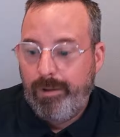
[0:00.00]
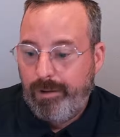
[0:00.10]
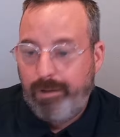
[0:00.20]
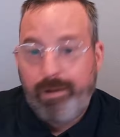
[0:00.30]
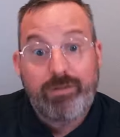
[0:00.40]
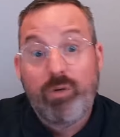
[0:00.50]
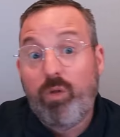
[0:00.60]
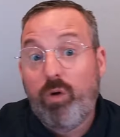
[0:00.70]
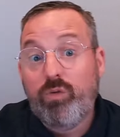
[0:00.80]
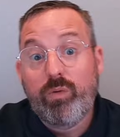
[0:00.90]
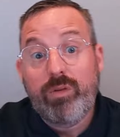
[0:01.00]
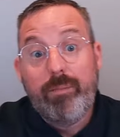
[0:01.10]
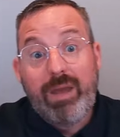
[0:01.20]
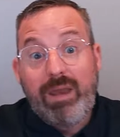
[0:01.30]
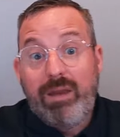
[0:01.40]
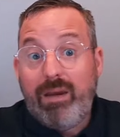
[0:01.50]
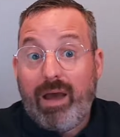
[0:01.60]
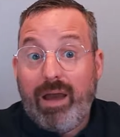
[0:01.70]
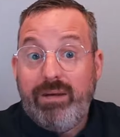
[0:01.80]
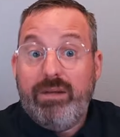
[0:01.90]
All right, so those were the main
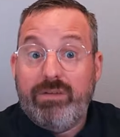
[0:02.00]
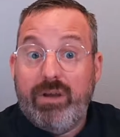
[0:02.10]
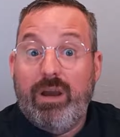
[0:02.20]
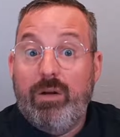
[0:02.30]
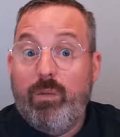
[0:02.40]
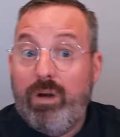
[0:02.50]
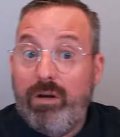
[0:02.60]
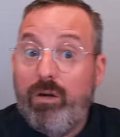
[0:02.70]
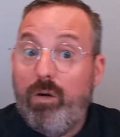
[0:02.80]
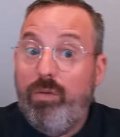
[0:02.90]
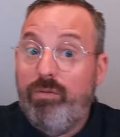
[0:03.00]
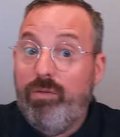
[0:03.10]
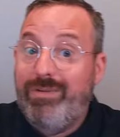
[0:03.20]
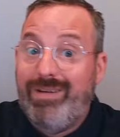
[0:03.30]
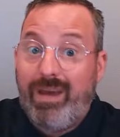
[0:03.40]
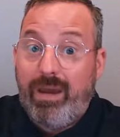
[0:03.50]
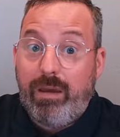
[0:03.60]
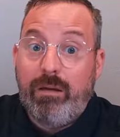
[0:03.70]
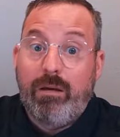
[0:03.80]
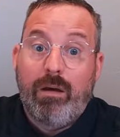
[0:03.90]
ideas I kind of wanted to go through
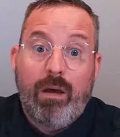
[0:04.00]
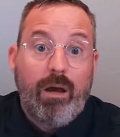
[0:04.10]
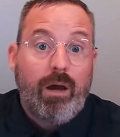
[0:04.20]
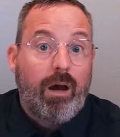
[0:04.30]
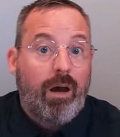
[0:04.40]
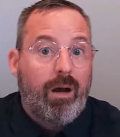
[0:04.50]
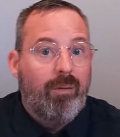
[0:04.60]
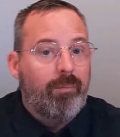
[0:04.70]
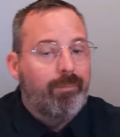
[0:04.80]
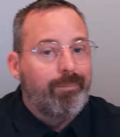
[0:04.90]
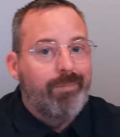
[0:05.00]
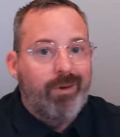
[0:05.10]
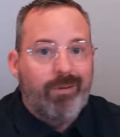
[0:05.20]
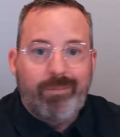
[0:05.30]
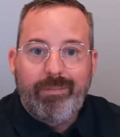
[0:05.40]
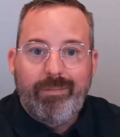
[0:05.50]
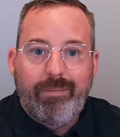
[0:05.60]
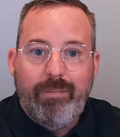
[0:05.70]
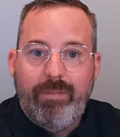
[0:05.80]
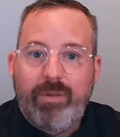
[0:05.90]
today.
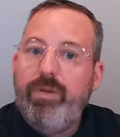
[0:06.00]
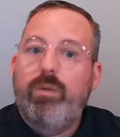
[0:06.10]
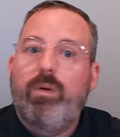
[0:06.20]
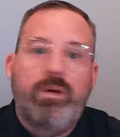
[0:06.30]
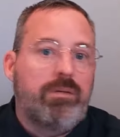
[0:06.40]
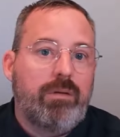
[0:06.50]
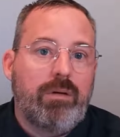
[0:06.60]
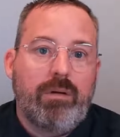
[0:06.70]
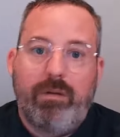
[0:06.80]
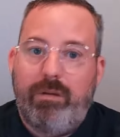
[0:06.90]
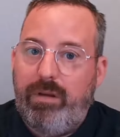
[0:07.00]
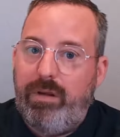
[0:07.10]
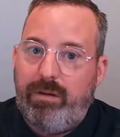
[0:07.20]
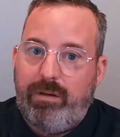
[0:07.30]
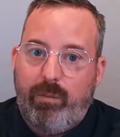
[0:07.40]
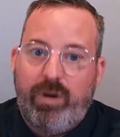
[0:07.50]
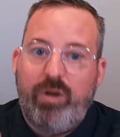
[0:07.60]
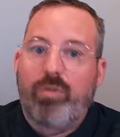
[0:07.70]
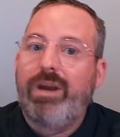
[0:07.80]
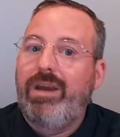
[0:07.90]
The big one, when you're
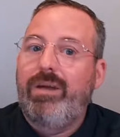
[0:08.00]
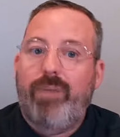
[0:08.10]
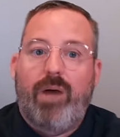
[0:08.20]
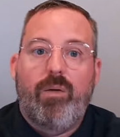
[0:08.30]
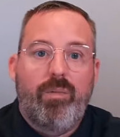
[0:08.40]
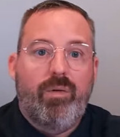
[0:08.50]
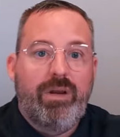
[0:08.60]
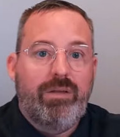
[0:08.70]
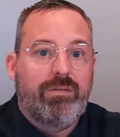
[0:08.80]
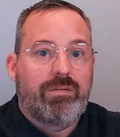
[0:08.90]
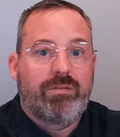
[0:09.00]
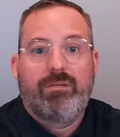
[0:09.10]
bringing in PowerPoints,